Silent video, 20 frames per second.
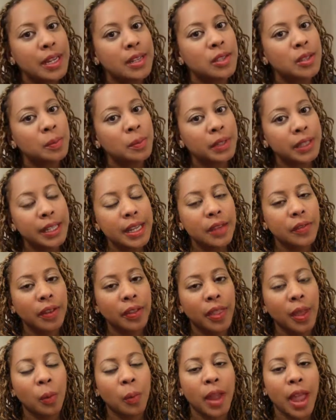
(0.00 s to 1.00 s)
into
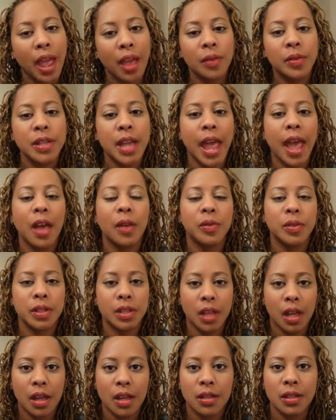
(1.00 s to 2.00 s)
believing that we have to have
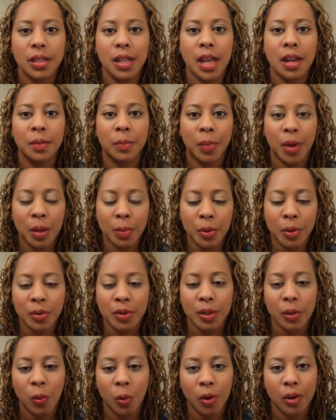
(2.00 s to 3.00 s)
suds and
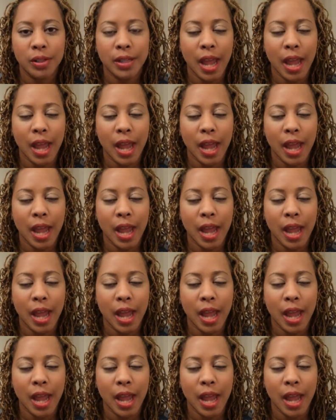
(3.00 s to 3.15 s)
bubbles in order